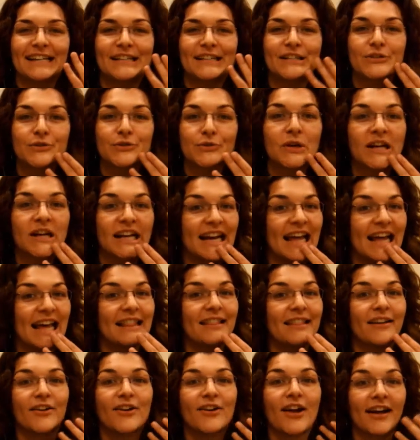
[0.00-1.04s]
and destroyed,
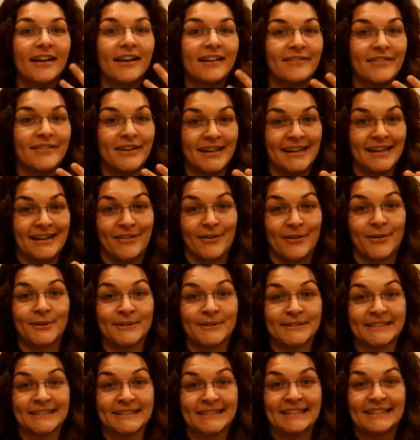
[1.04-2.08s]
and they're not even a year
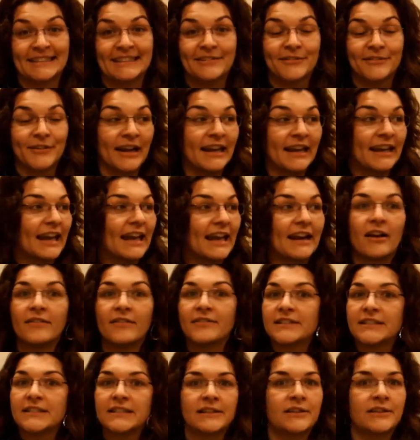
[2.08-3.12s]
old, right? And
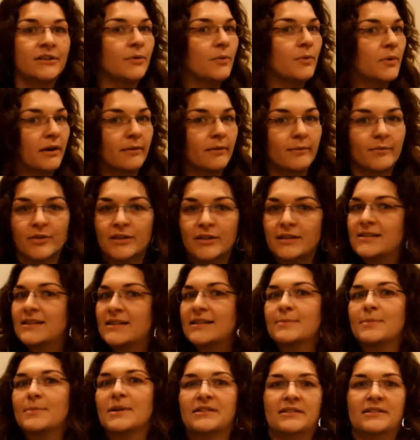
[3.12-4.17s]
obviously you don't wear them for the
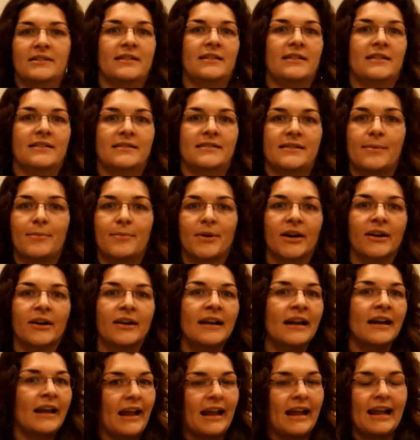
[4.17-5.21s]
6 months in the summer.
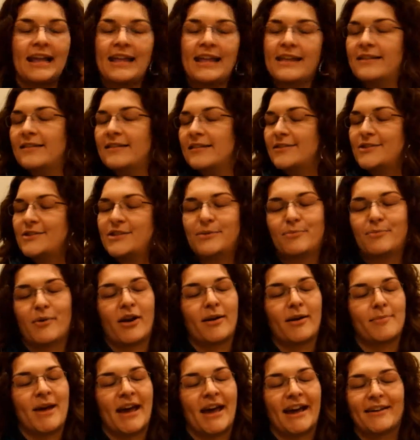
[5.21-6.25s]
And she
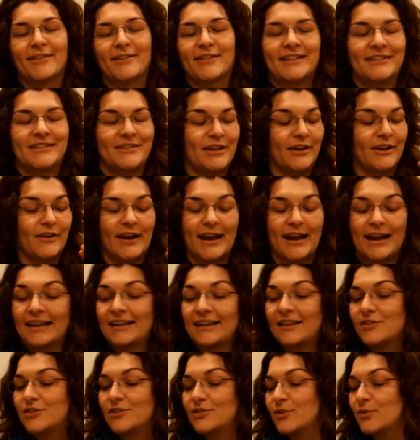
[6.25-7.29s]
brought them back out this year, and I
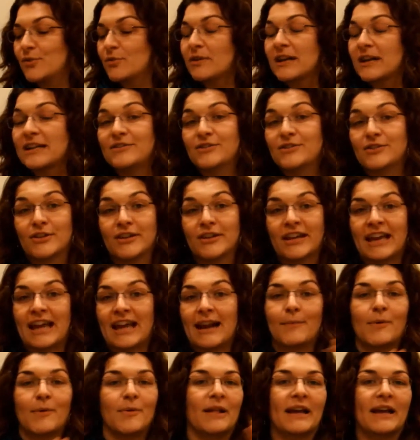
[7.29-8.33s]
just cringe looking
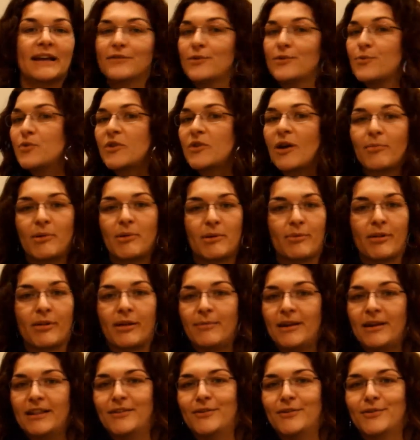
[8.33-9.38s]
at them. I'm like, don't tell people
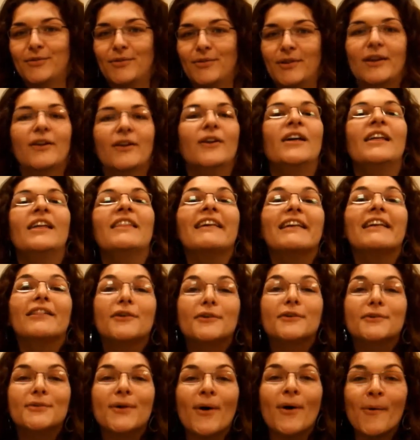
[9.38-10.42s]
I made those for you. They
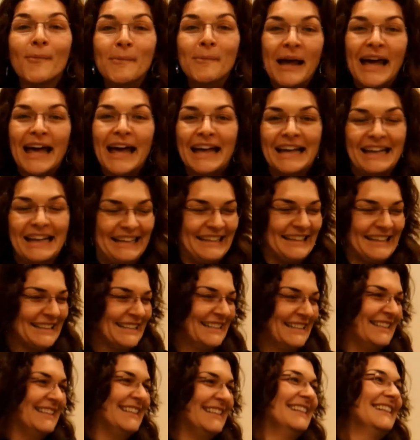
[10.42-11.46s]
look so bad.
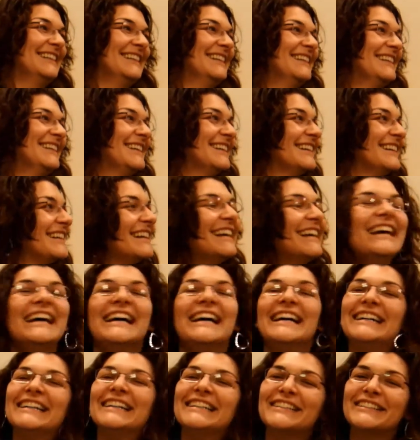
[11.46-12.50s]

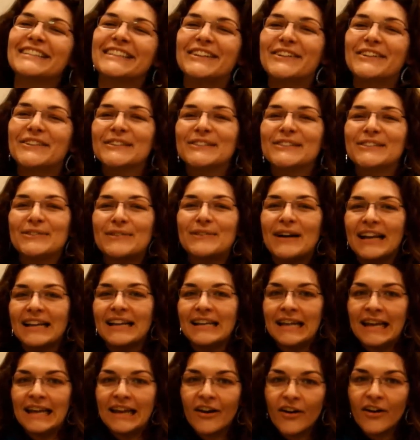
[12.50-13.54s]
So do I
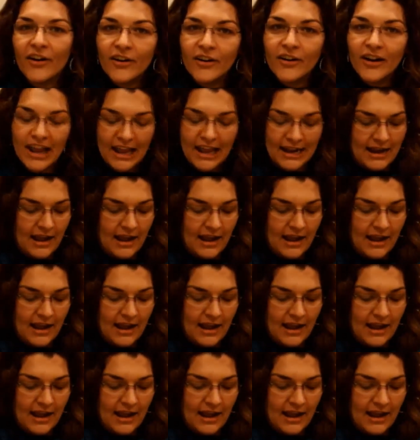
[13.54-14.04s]
knit her